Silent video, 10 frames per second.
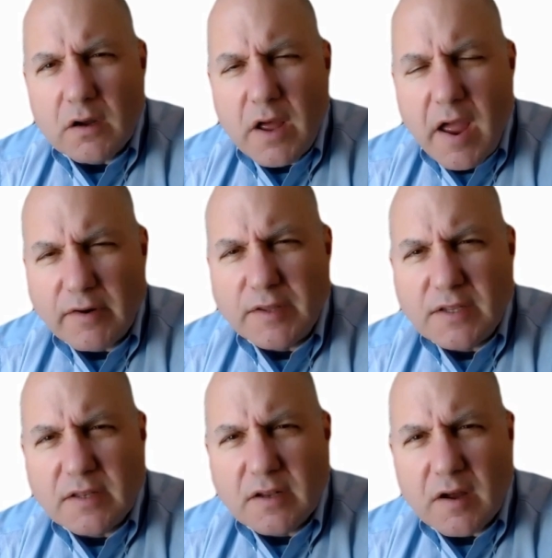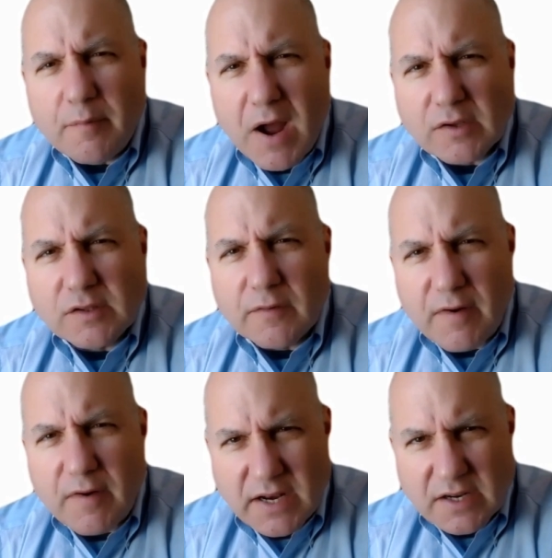everything about the
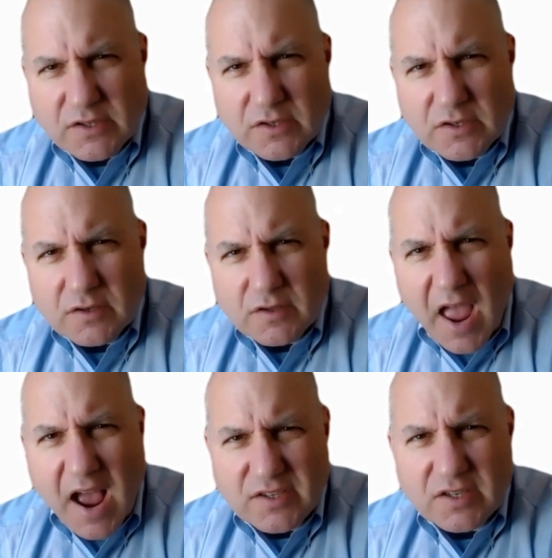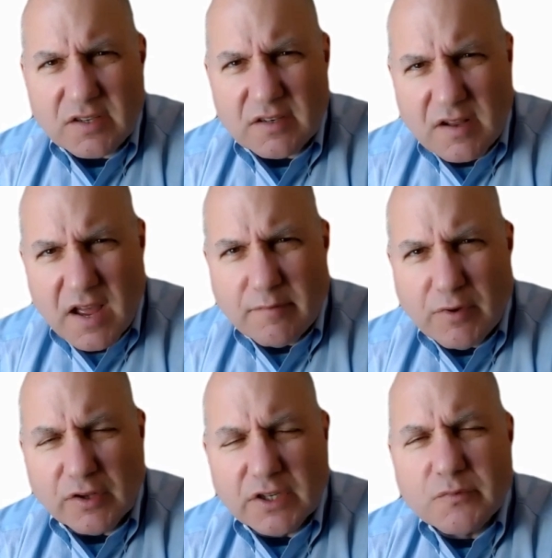finances, assets, and
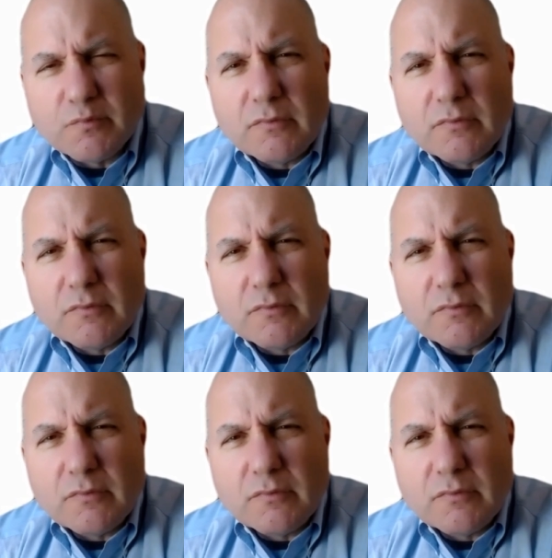liabilities.